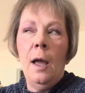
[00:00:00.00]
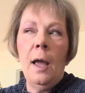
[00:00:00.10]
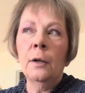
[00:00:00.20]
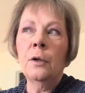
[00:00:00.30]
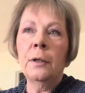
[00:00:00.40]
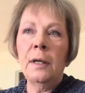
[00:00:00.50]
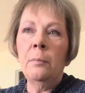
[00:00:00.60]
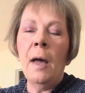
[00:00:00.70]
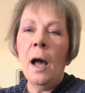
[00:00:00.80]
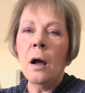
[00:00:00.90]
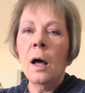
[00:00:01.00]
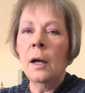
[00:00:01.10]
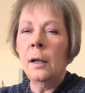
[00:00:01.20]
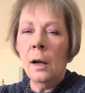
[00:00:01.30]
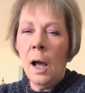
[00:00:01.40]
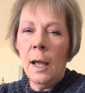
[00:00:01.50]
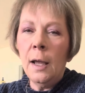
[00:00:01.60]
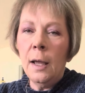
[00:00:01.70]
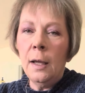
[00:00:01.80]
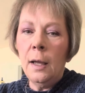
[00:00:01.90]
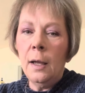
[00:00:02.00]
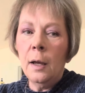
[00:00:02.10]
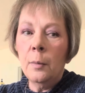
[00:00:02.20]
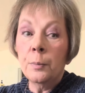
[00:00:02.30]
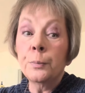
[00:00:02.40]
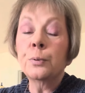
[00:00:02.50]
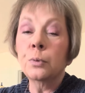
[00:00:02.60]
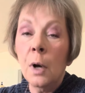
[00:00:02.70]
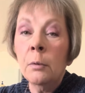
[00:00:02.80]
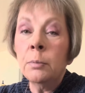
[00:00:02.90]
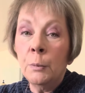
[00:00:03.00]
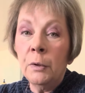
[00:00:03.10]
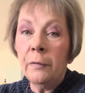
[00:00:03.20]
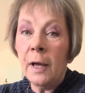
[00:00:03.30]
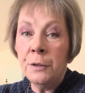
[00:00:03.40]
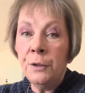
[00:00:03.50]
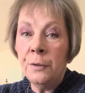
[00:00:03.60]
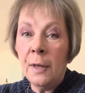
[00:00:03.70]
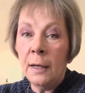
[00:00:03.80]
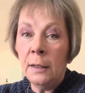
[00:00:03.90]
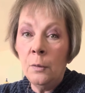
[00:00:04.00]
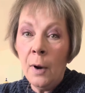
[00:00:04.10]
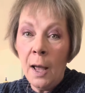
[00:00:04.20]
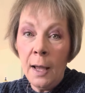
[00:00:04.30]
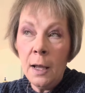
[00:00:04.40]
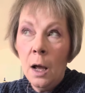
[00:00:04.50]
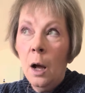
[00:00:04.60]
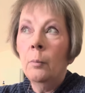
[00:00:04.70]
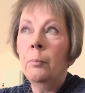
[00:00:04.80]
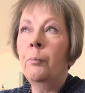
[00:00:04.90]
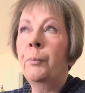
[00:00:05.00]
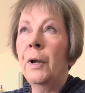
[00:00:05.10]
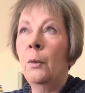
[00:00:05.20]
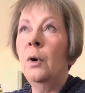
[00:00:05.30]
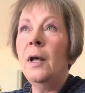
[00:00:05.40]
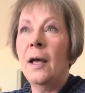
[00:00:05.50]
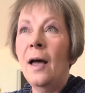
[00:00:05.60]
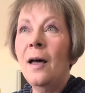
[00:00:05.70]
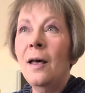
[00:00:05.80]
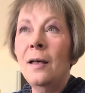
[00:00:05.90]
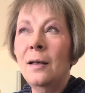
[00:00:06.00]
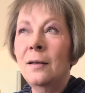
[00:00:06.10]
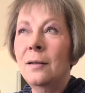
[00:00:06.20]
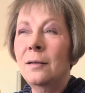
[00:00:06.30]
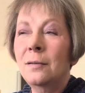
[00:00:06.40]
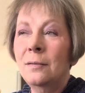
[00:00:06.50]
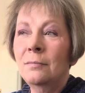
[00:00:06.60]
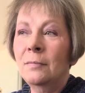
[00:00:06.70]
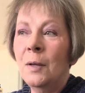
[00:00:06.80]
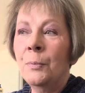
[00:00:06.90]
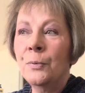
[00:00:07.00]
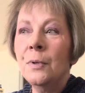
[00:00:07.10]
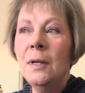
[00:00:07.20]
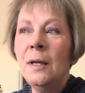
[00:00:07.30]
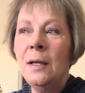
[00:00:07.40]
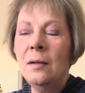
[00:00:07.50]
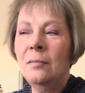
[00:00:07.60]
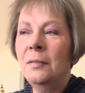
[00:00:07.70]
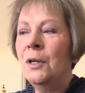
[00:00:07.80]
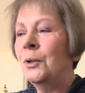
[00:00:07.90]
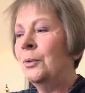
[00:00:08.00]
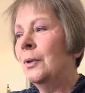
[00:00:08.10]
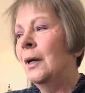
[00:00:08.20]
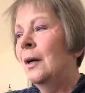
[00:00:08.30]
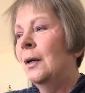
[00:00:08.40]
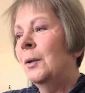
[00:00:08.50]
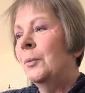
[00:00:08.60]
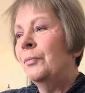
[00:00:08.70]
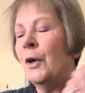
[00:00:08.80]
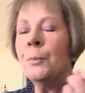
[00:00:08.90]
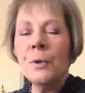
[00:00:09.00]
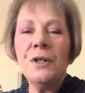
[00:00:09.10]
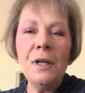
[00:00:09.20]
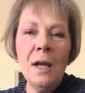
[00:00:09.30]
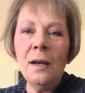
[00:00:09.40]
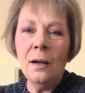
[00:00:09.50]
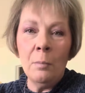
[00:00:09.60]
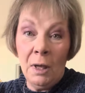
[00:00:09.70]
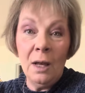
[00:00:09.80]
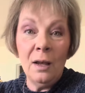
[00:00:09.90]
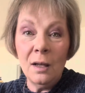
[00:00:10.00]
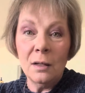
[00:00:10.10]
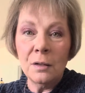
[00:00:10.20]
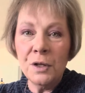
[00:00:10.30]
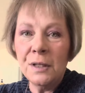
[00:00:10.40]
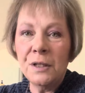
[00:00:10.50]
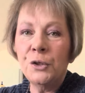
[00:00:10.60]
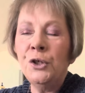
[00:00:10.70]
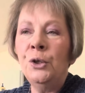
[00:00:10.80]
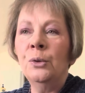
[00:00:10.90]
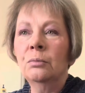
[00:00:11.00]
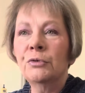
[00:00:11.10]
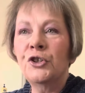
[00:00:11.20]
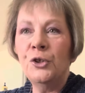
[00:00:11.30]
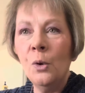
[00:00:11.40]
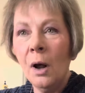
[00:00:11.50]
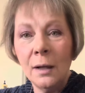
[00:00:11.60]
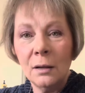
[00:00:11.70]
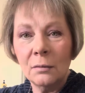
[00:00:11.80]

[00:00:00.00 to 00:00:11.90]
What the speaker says: And looking back on it, I probably would have had to do that anyway, but I would have had a pretty, appreciated a minute just to chew on it